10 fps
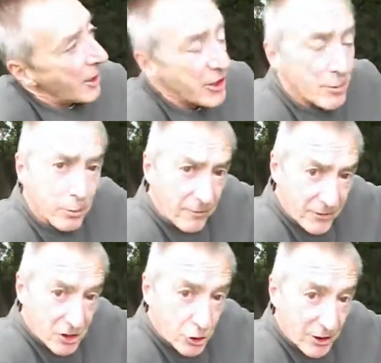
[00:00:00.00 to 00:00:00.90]
And above
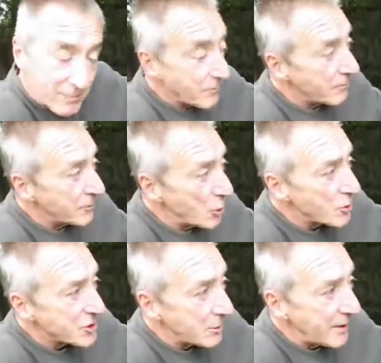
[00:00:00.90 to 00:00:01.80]
the stream
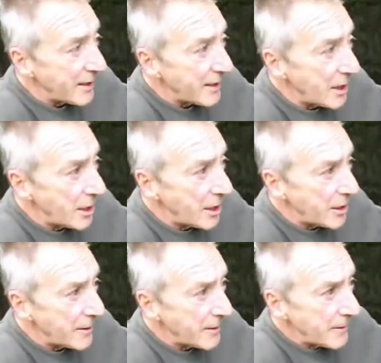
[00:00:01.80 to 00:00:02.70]
used to be
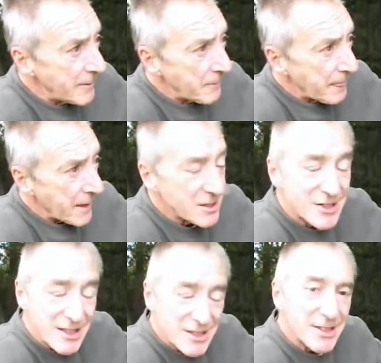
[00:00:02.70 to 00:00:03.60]
a
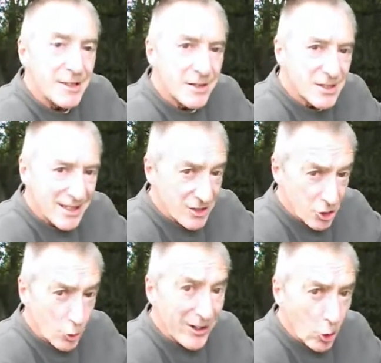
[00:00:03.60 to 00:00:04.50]
16th
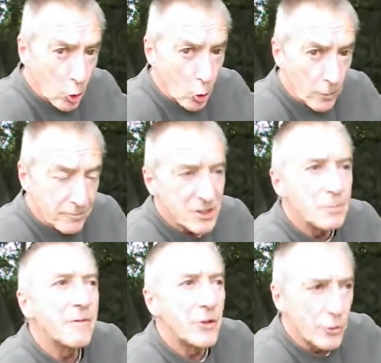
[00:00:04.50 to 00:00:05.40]
century hall.
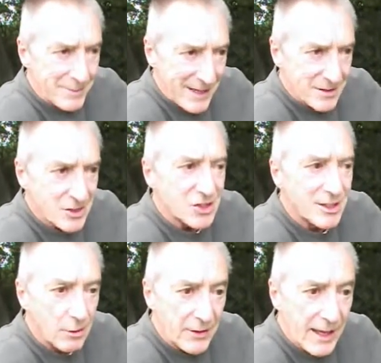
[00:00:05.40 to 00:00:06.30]
Some of the remains are
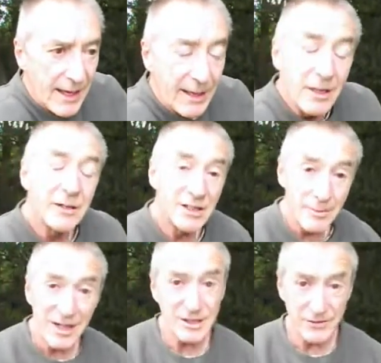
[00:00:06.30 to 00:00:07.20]
still there. You
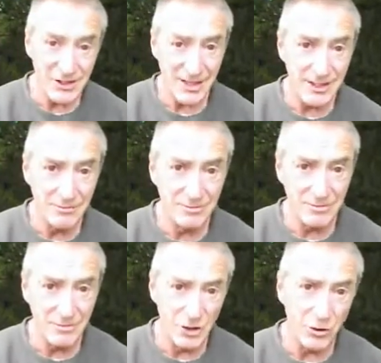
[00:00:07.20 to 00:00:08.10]
might have seen
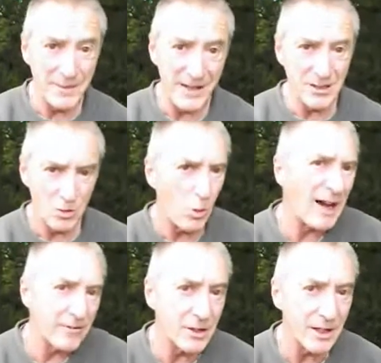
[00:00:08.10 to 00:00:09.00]
the remains and
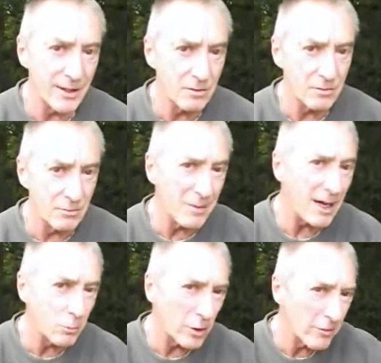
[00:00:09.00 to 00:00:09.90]
what have you in
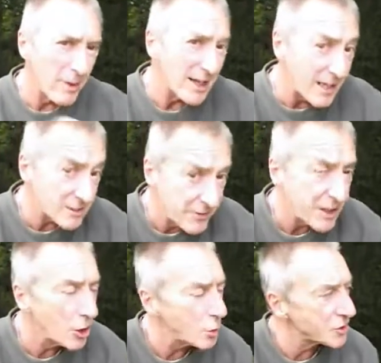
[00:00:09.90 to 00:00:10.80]
one of my last
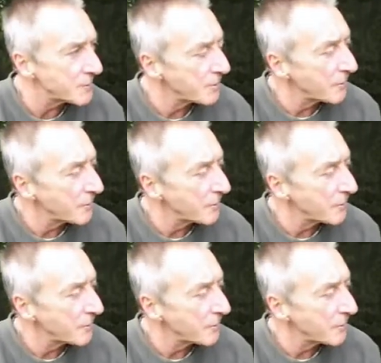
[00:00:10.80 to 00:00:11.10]
videos.